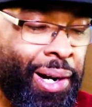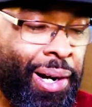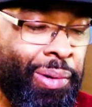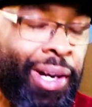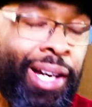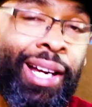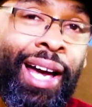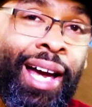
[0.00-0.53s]
All
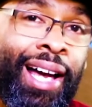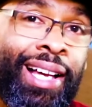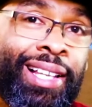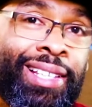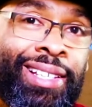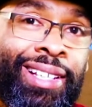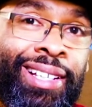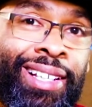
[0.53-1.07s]
right, guys,
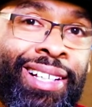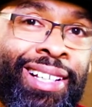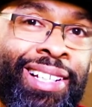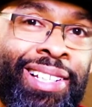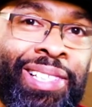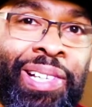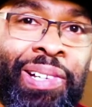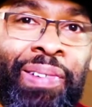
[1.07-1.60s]

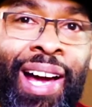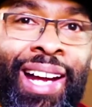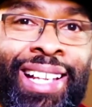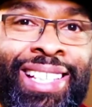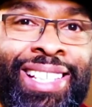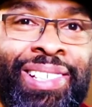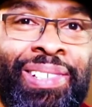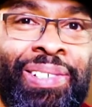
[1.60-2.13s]
let's get right into